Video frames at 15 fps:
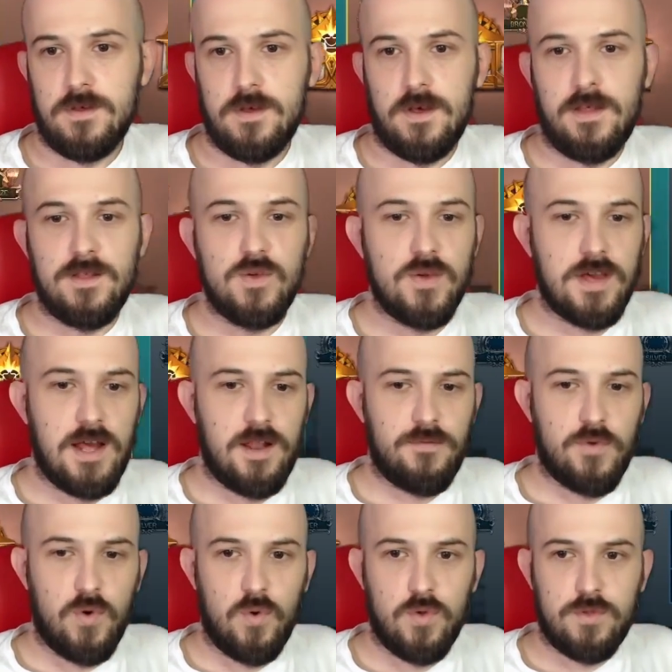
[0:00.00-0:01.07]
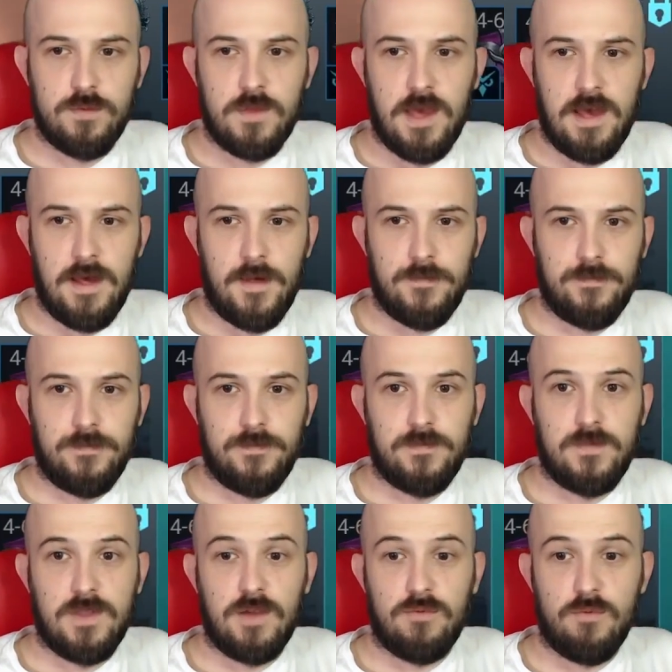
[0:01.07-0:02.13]
And you can, of course, get
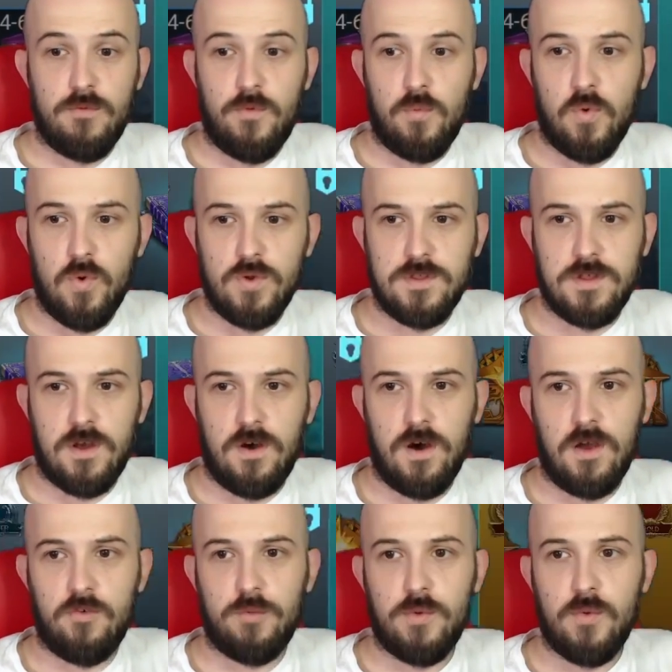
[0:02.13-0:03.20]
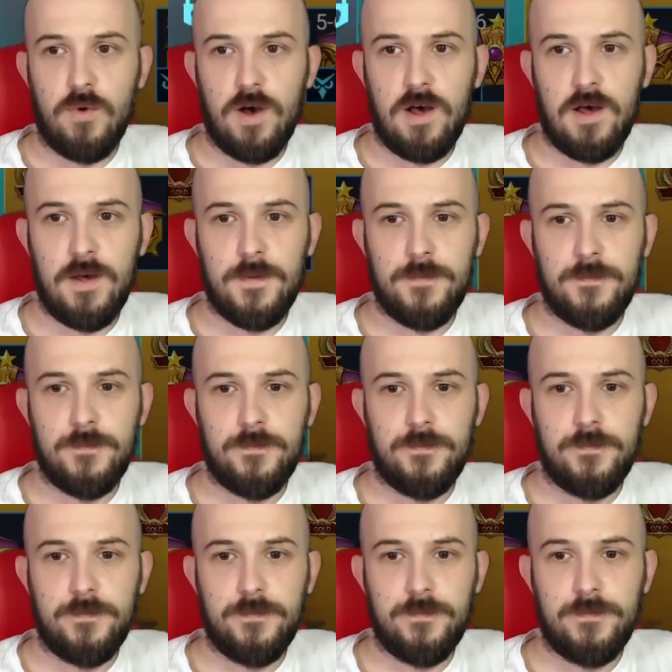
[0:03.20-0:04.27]
different rewards the higher up you are.
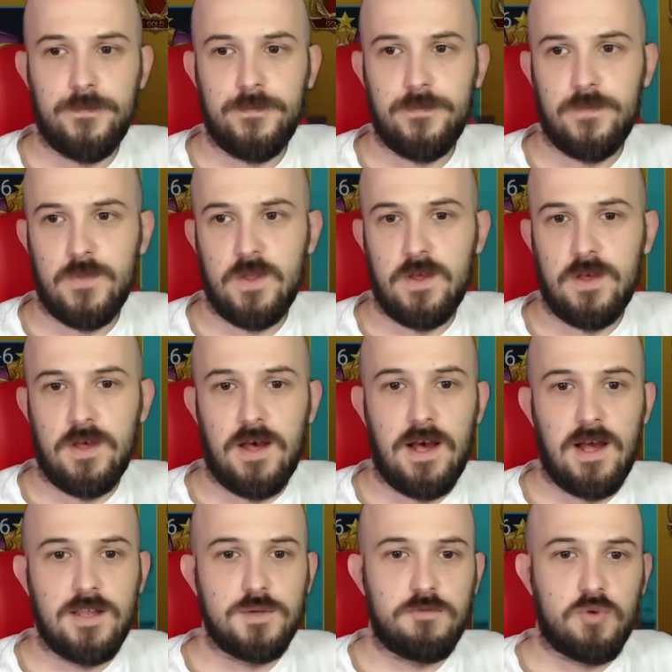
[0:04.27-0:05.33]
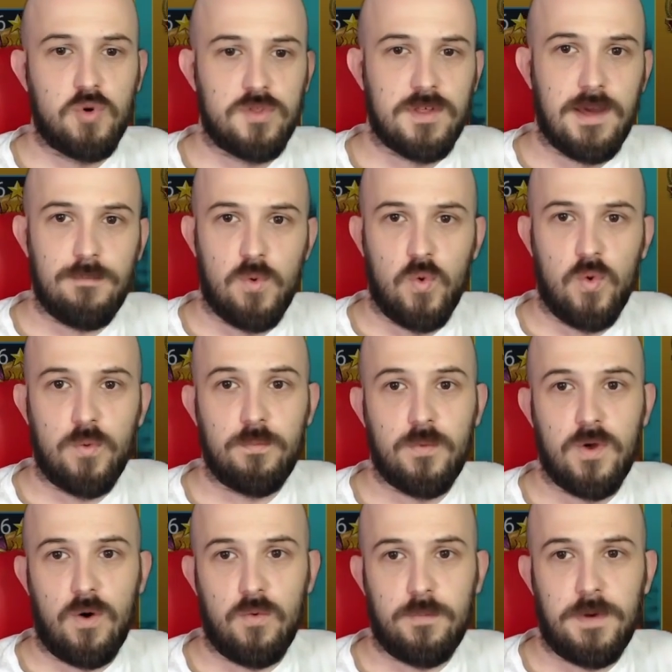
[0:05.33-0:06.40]
And you, of course, get more
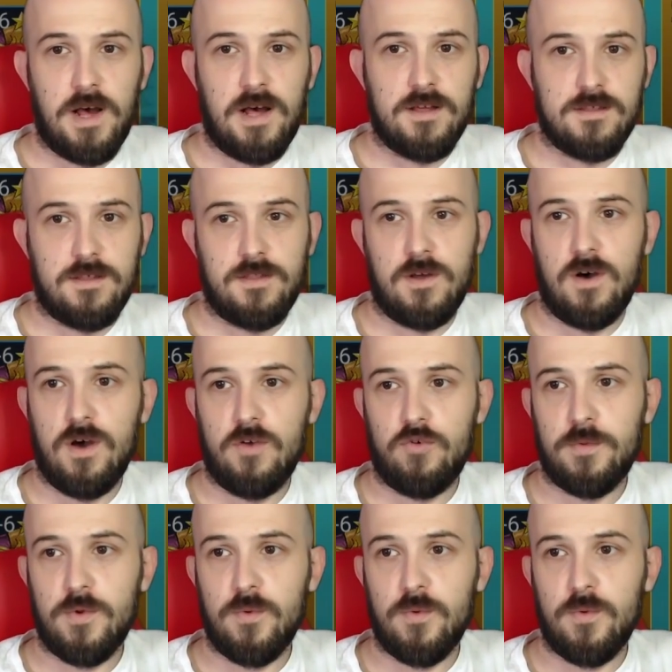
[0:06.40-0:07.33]
gold bars the higher up you